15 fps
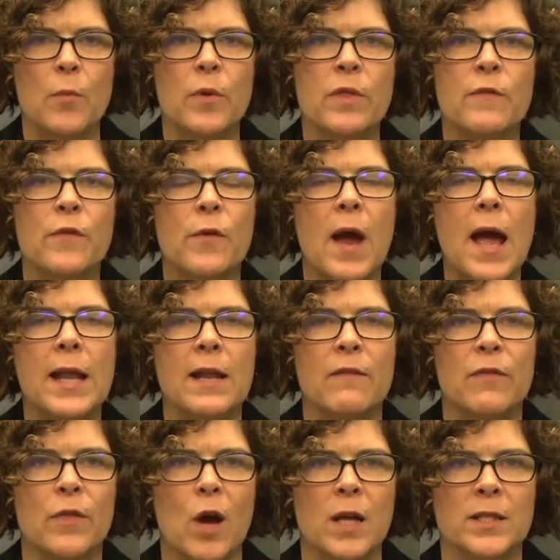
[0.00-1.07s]
with a variety of
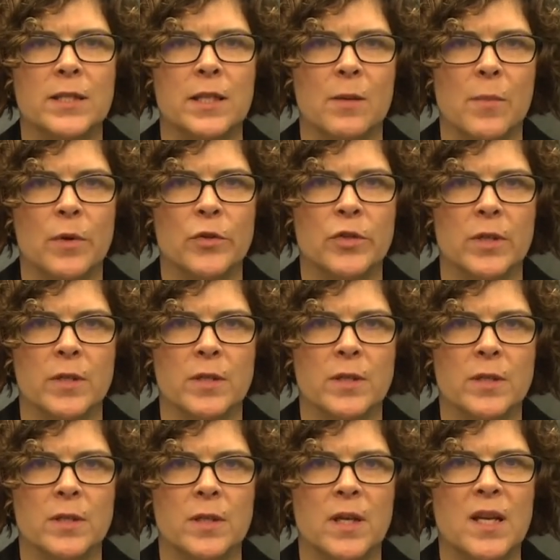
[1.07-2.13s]
thoughts and
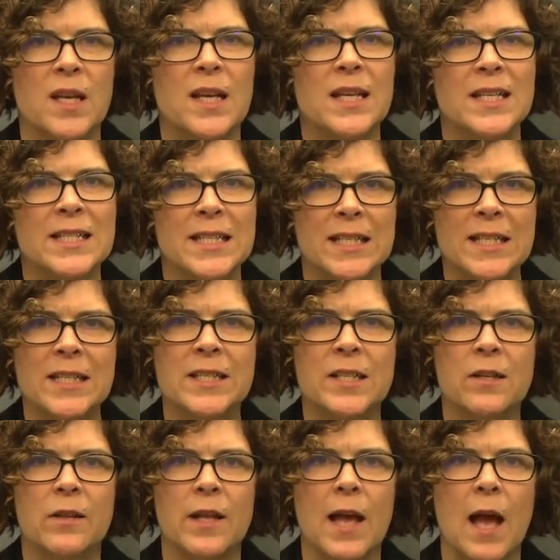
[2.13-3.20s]
emotions.
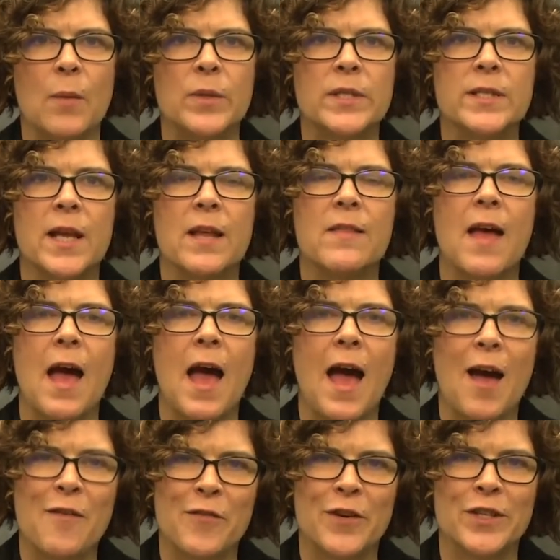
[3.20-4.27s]
Statistically, I would say the
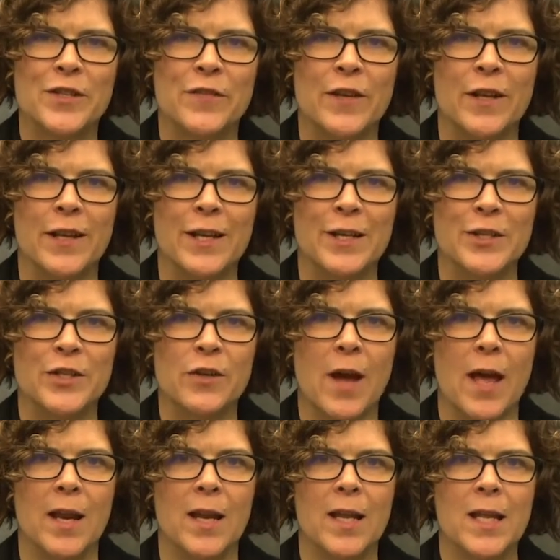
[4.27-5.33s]
average feeling is
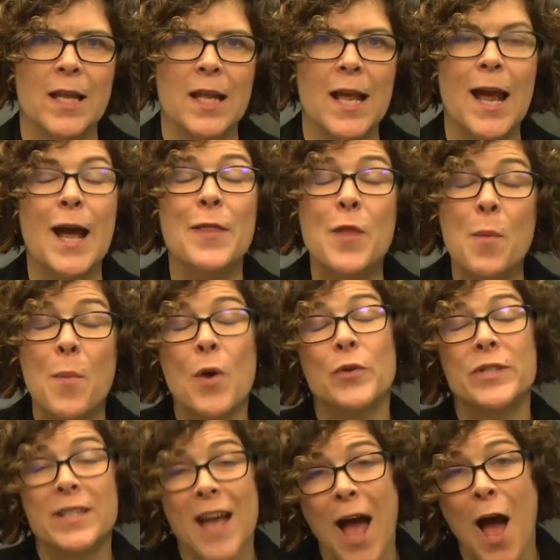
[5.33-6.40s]
dread, and the
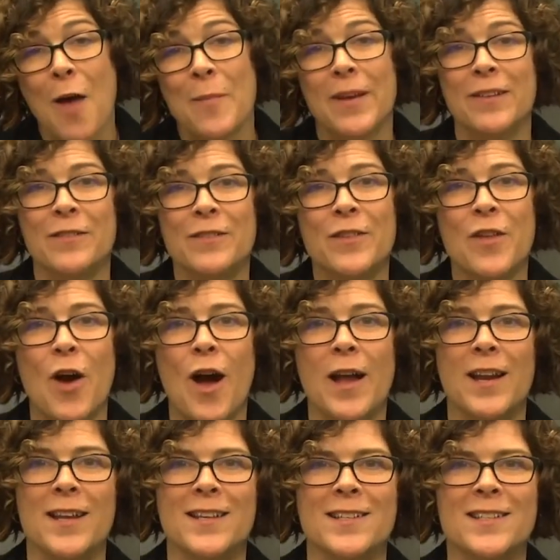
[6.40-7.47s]
most common thought
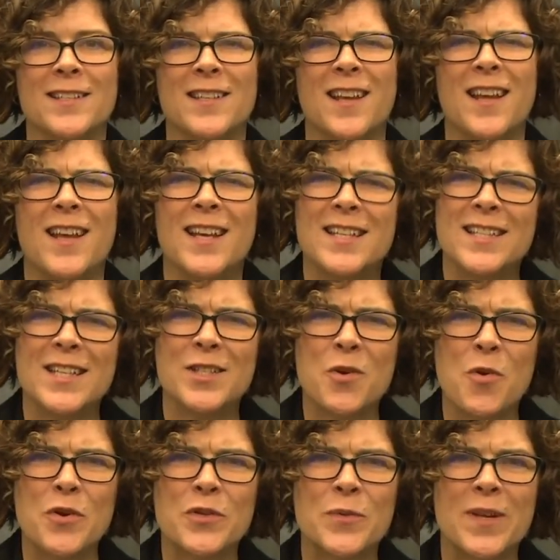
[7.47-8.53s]
is this
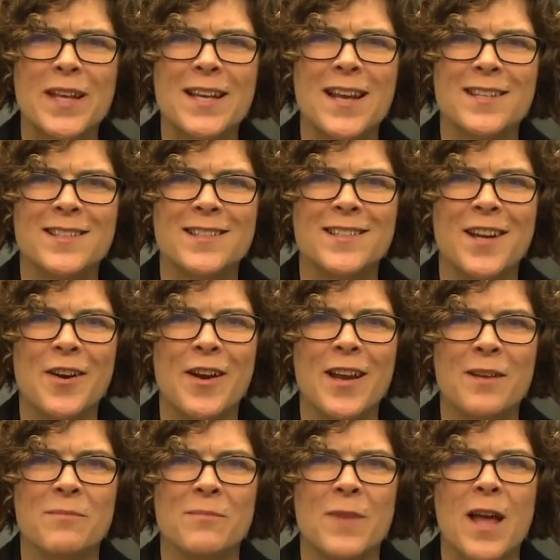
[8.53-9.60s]
course really necessary?